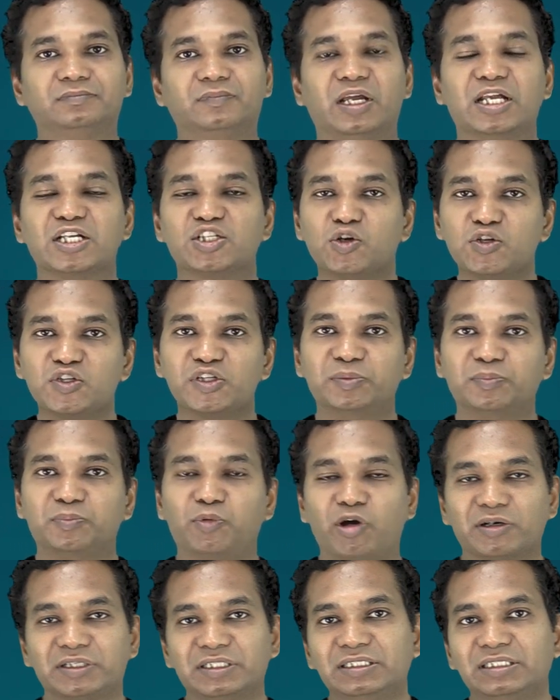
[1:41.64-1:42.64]
It's also
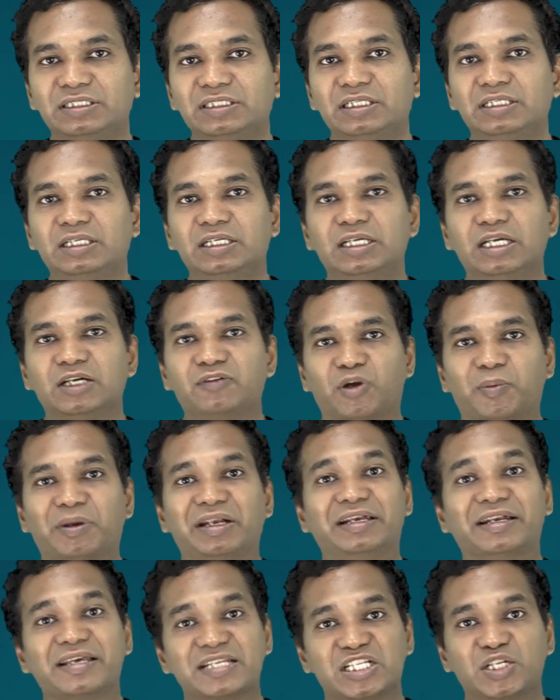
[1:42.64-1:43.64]
important from an
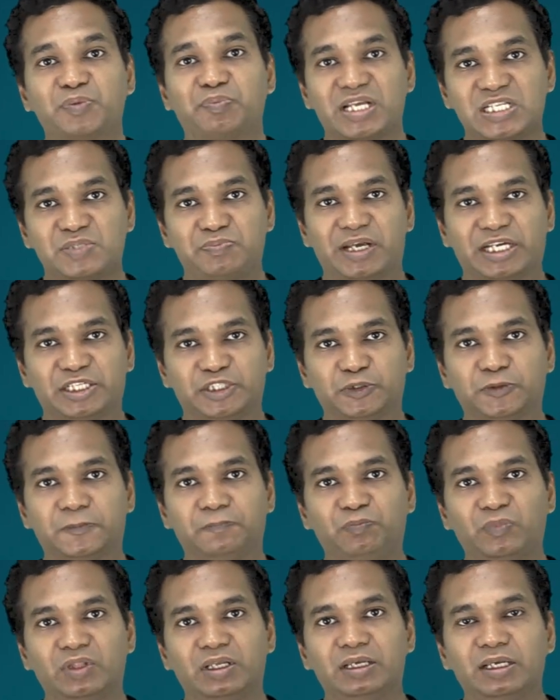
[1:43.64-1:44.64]
industry perspective.
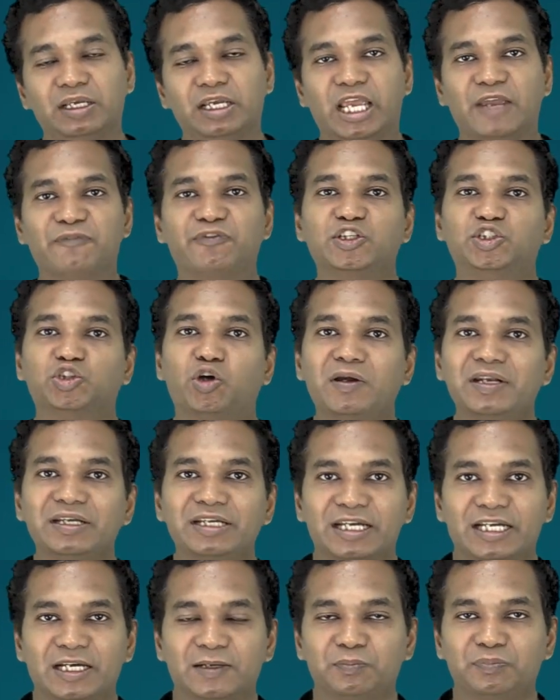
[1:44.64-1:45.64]
If you're
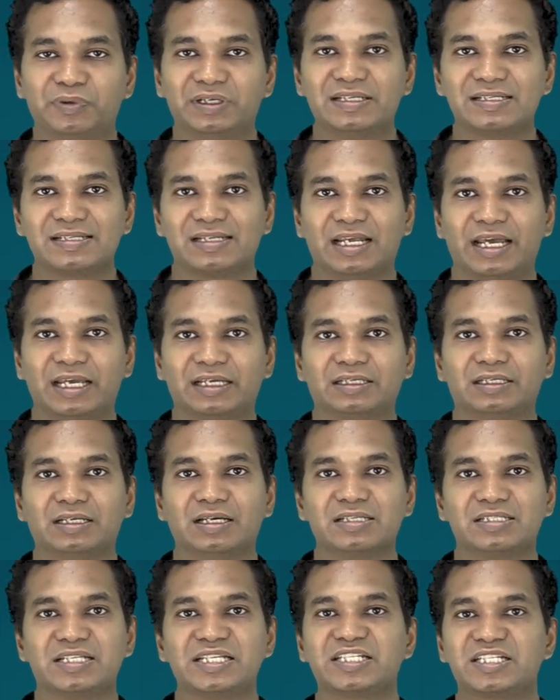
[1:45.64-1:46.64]
joining a companies like
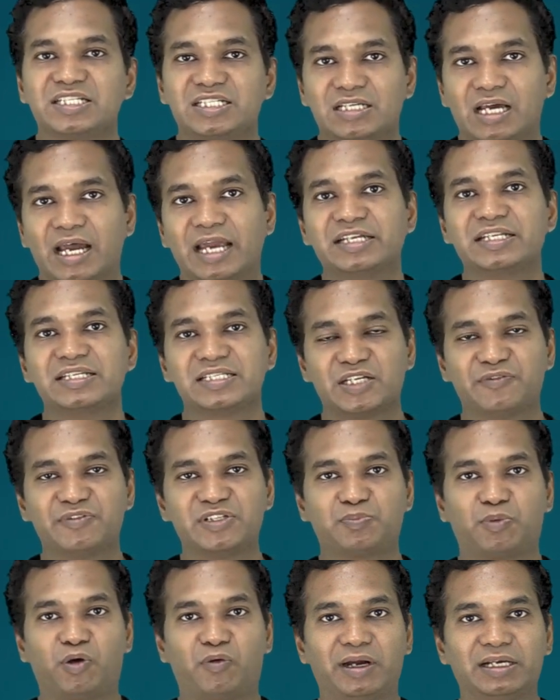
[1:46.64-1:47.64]
assist IT service
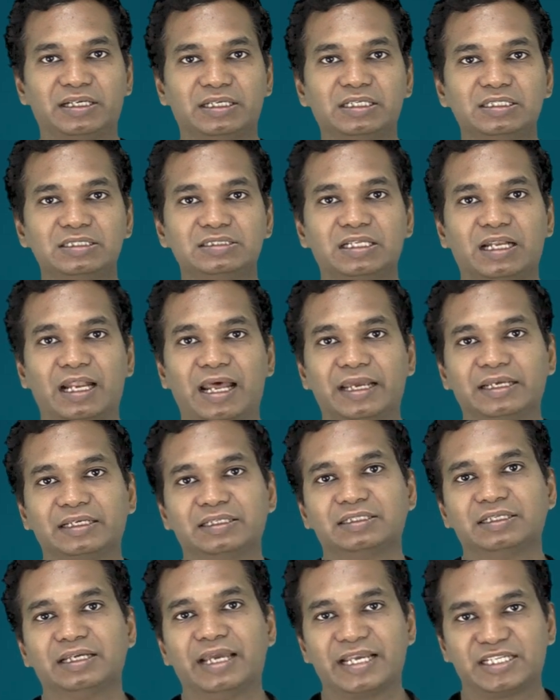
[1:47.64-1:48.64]
providers
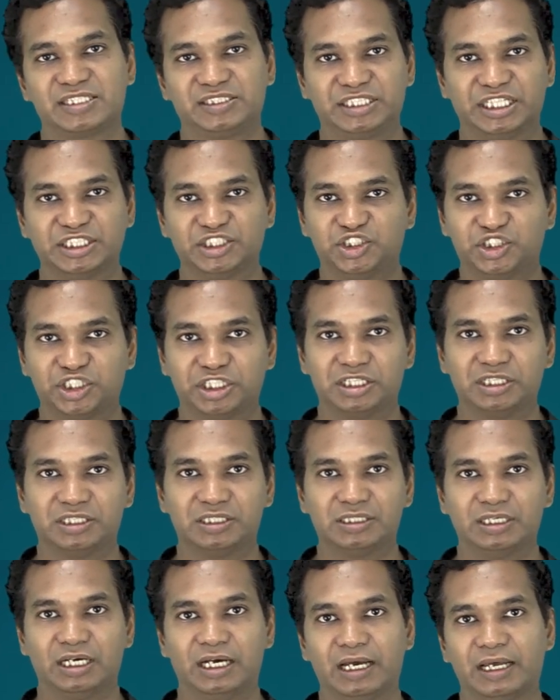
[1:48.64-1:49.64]
like Accenture
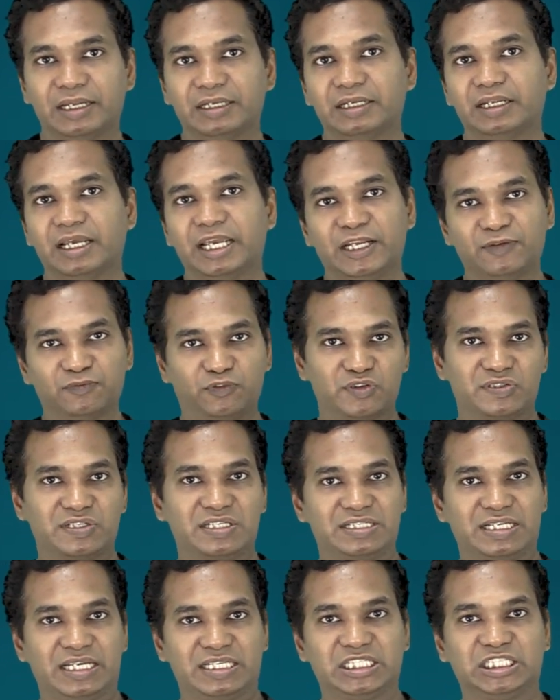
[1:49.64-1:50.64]
and
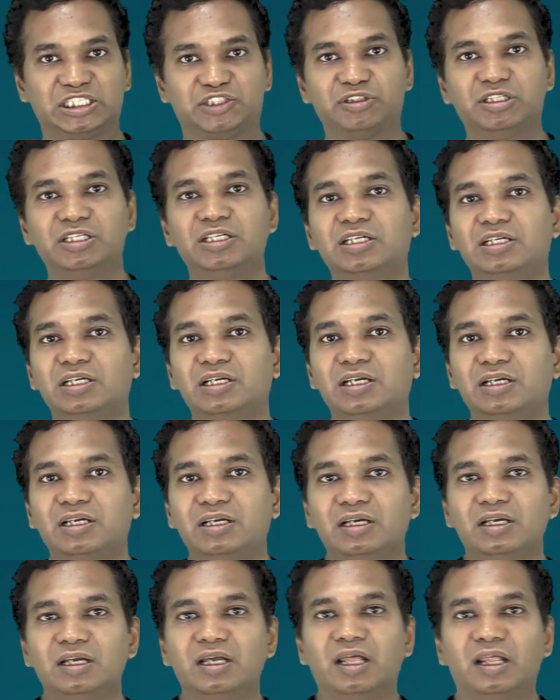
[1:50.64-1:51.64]
Infosys, etc.,
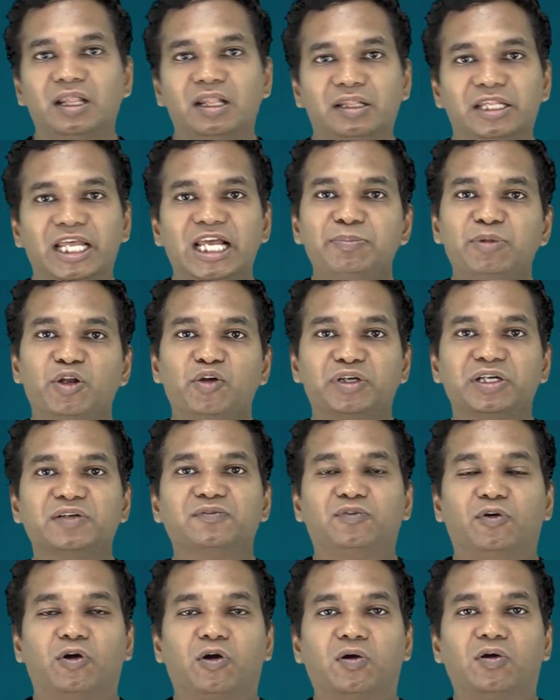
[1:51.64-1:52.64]
they'll be looking
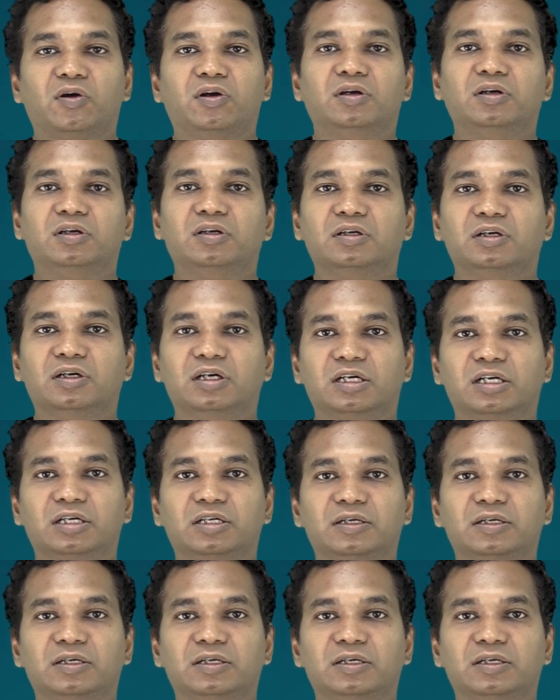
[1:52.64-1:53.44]
for uh,